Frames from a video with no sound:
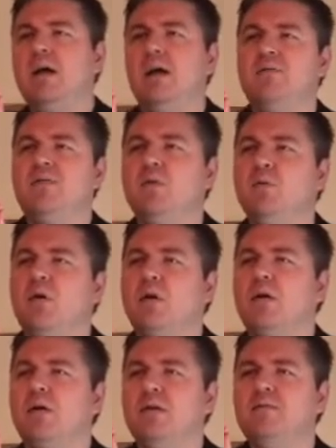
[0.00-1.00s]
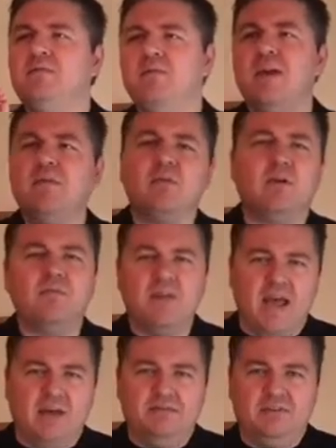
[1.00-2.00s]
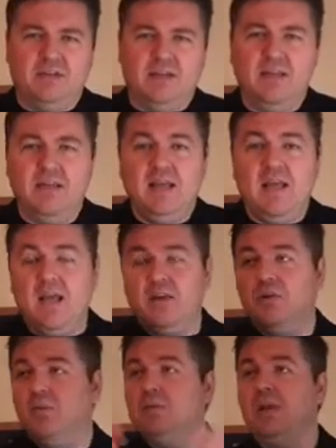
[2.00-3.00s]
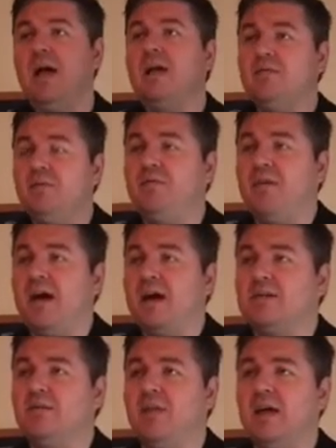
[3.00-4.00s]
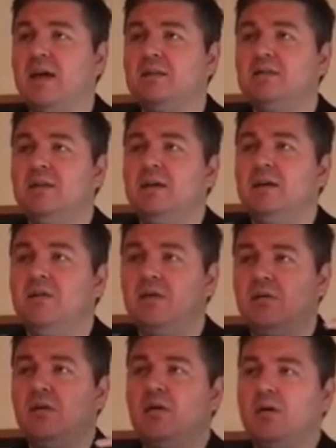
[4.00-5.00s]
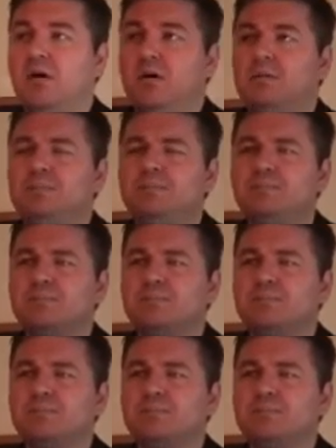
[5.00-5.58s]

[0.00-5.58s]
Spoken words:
in favor of NAFTA and you like the fact that there are